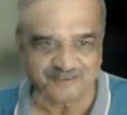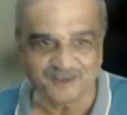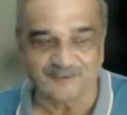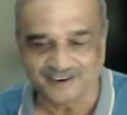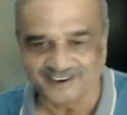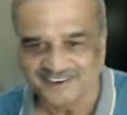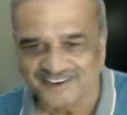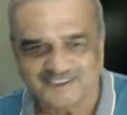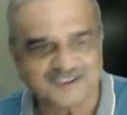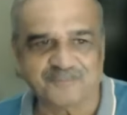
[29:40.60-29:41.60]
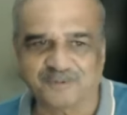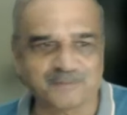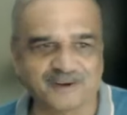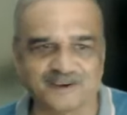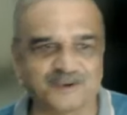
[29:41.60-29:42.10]
flavor. Some
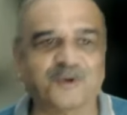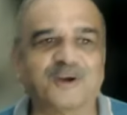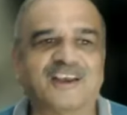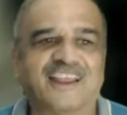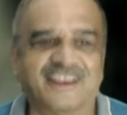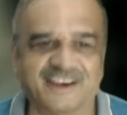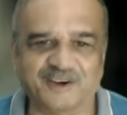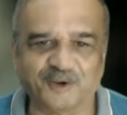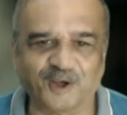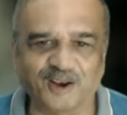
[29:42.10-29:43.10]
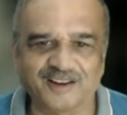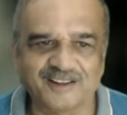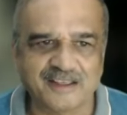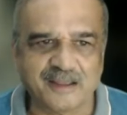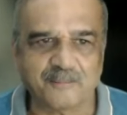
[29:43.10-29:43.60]
people don't like it at all,
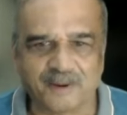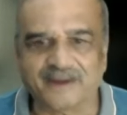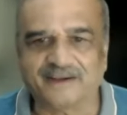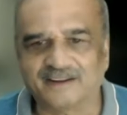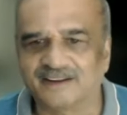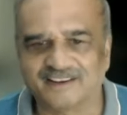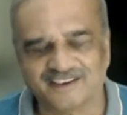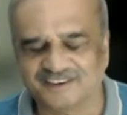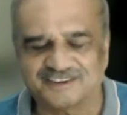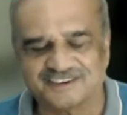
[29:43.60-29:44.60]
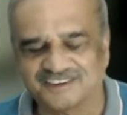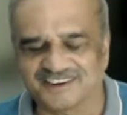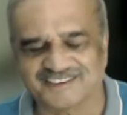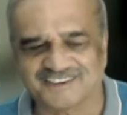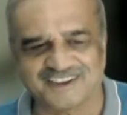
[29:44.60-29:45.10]
but it's
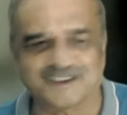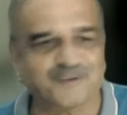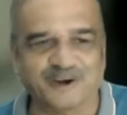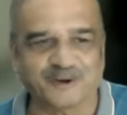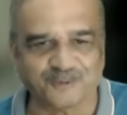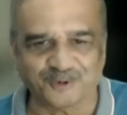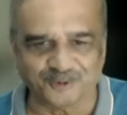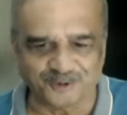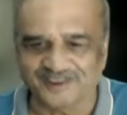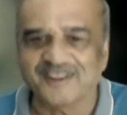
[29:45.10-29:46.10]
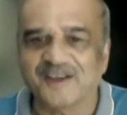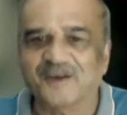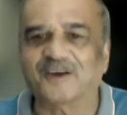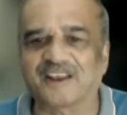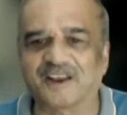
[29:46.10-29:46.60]
a wonderful tool. Okay,